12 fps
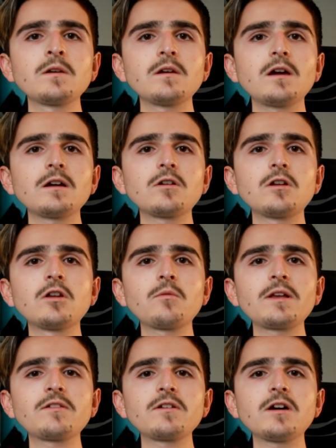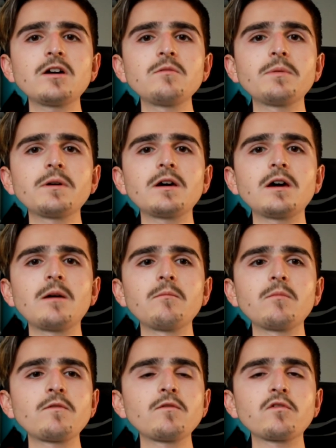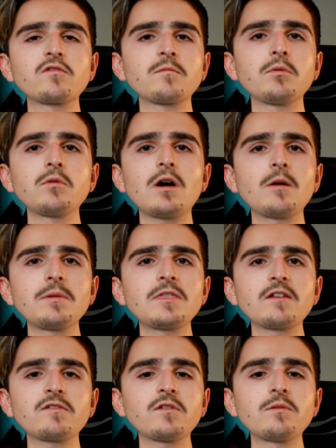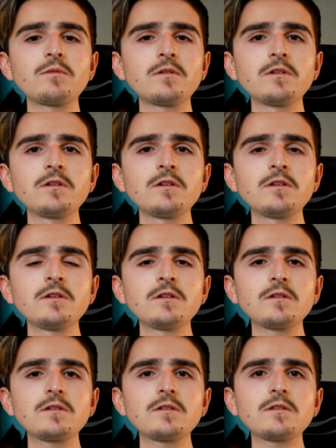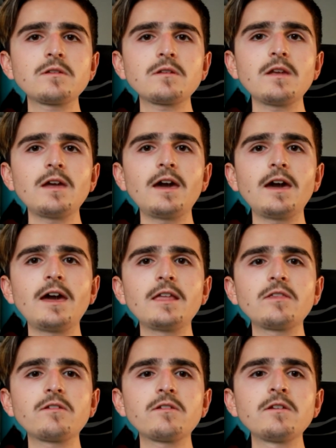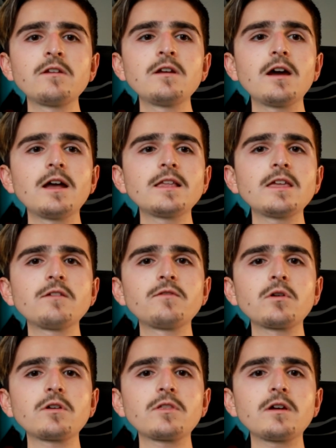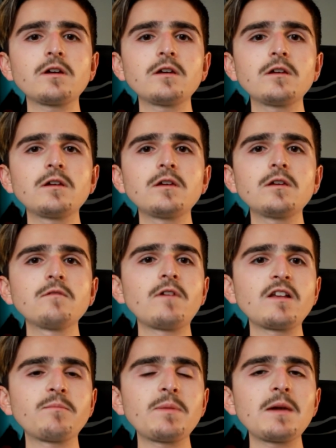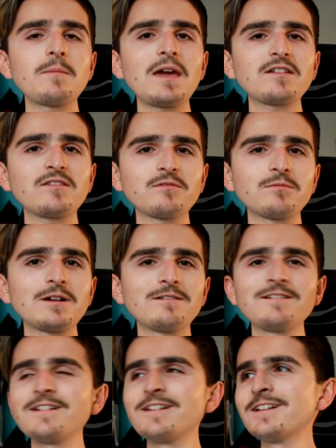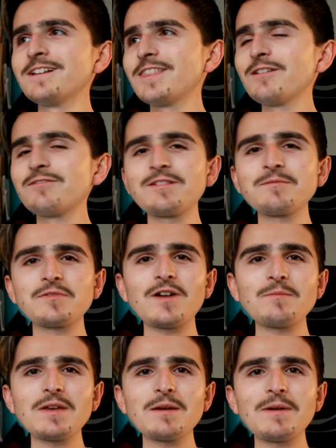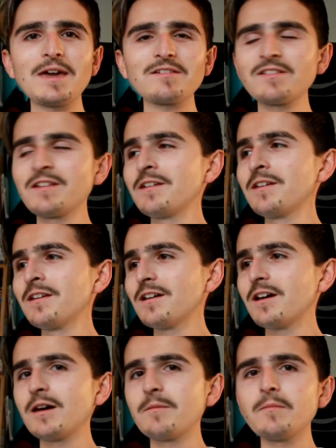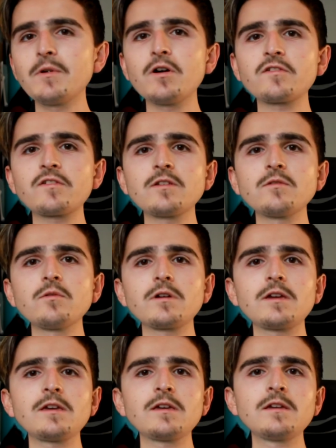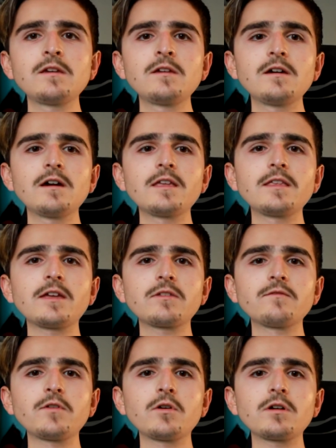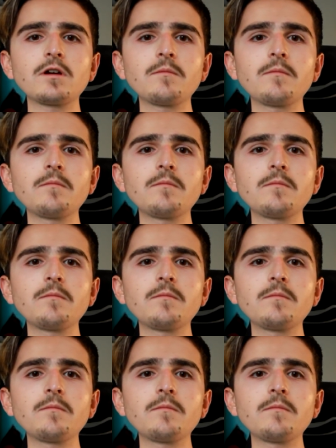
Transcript: I've got a long way to go, but with your support, I'll be there soon. And another vlogger that rides BMX as well. They all seem to ride BMX. Austin Augie, another vlogger,